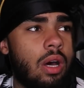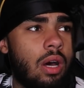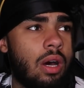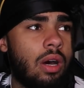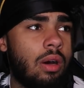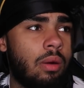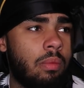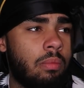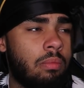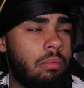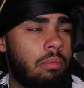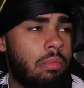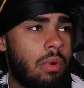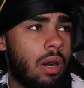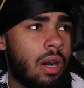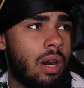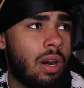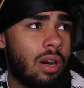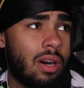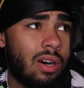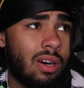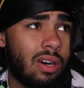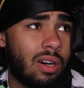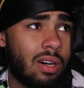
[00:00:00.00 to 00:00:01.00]

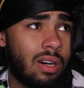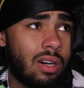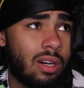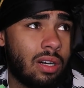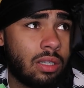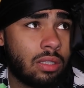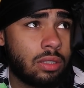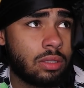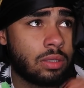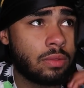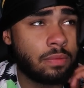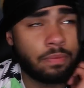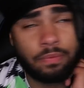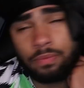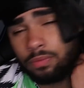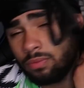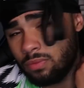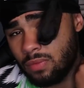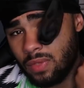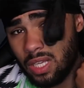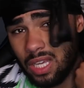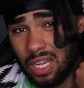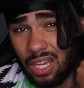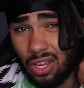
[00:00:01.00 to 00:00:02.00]
Gotta
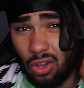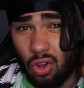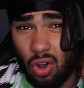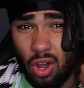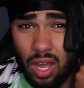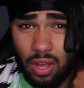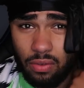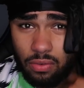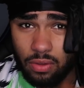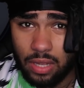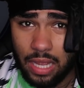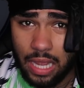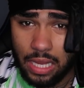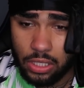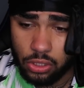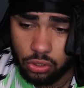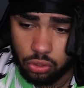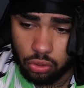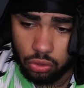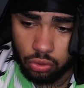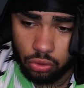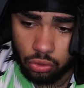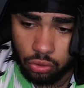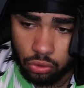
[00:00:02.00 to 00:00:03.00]
have
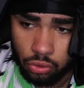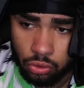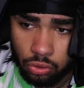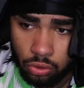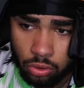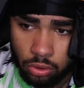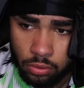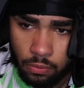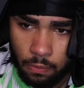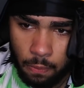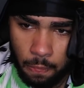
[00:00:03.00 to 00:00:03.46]
cash on you.